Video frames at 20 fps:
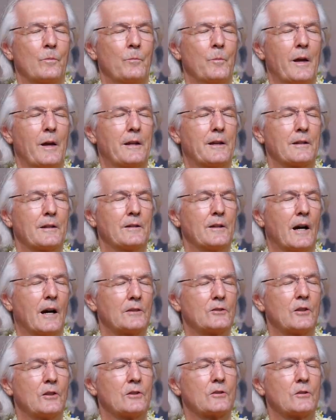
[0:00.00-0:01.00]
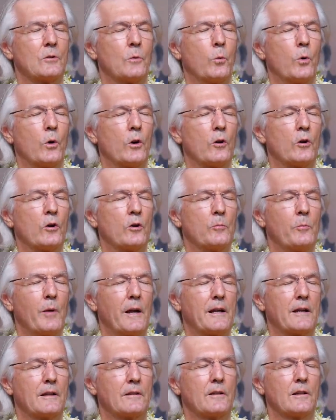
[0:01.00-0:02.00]
Make it not just a word,
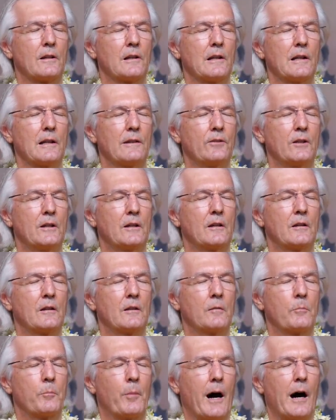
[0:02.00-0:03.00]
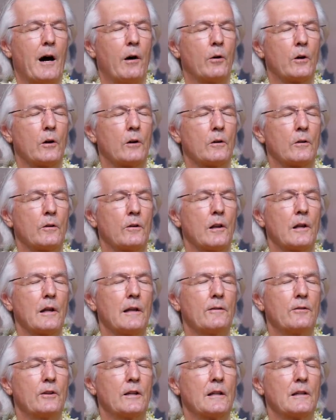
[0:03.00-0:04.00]
make it the living power, the
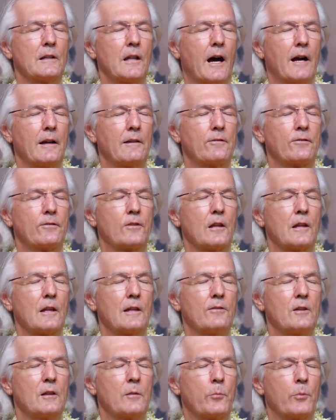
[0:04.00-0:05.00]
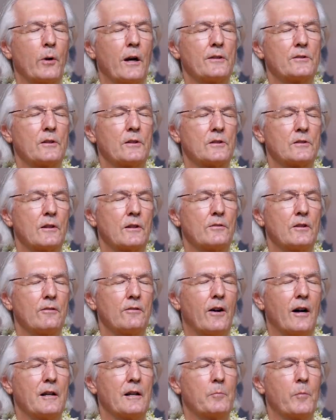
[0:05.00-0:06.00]
living life, the living presence of
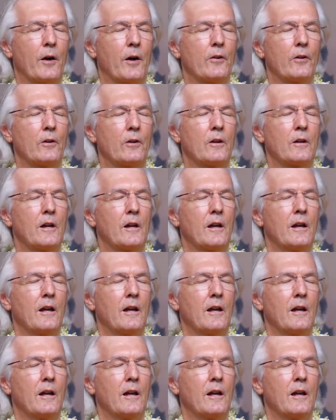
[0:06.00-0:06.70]
Divine Mother,